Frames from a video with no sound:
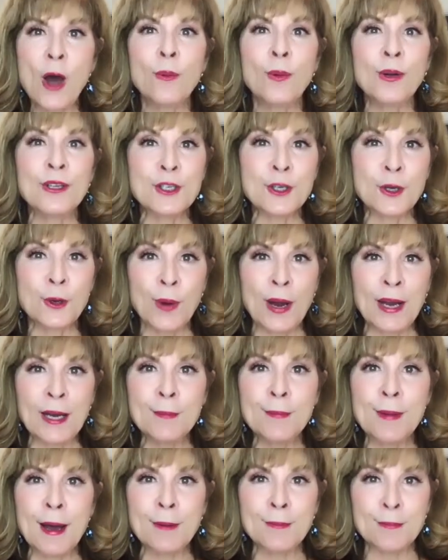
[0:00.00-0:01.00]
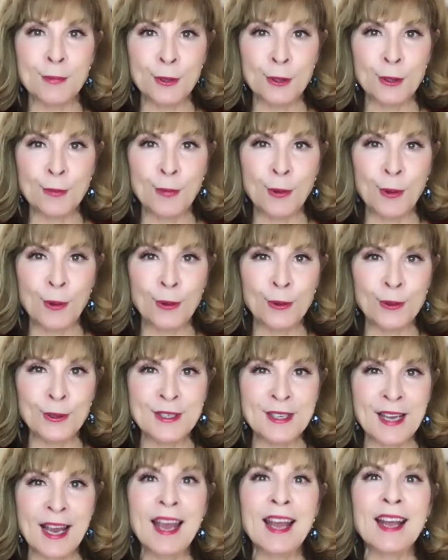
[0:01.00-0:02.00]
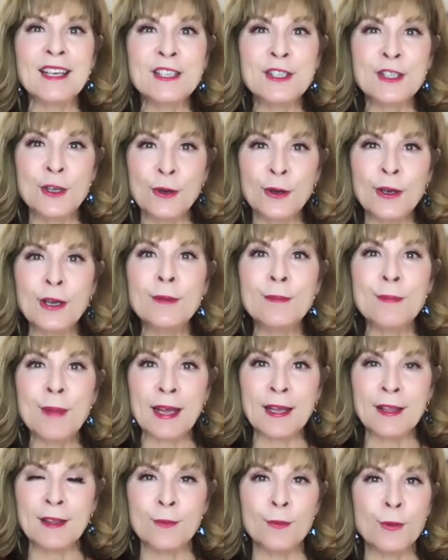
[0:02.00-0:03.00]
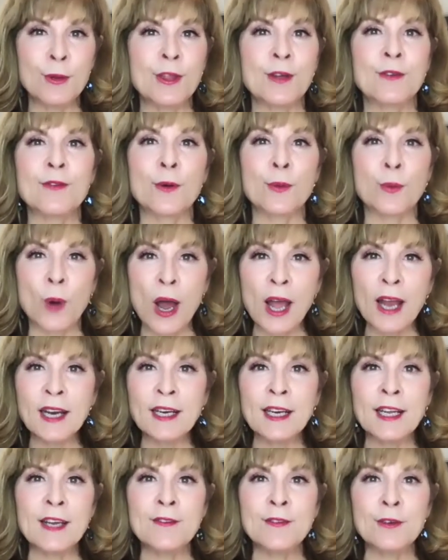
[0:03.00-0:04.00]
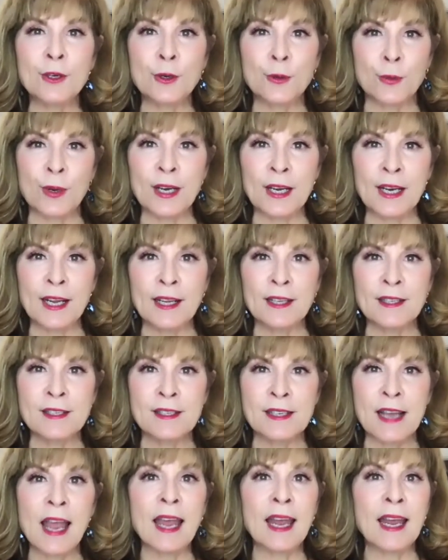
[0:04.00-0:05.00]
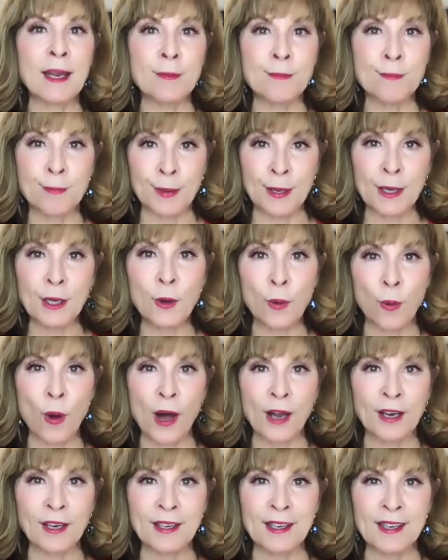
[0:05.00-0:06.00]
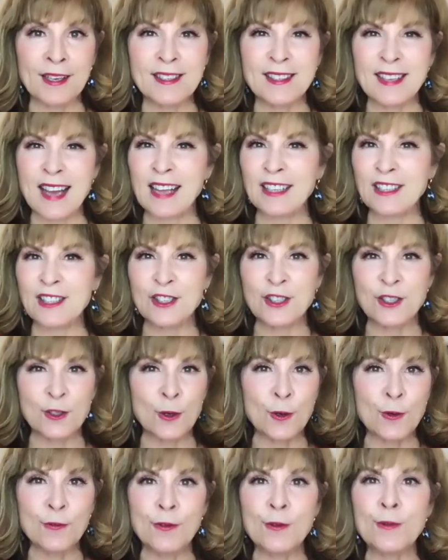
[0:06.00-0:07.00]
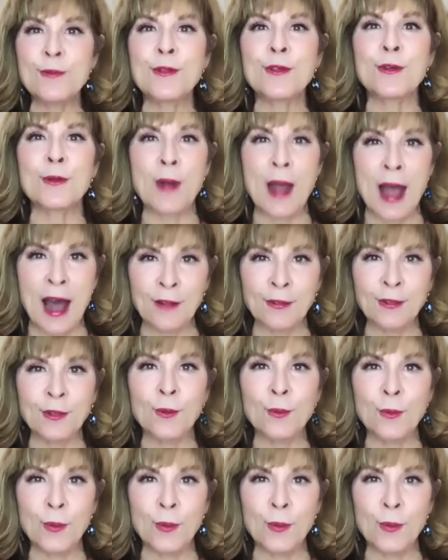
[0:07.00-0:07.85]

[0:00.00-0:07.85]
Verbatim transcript: What's great about Buddha bowls is you can make them with a variety of ingredients in big quantities and serve them throughout the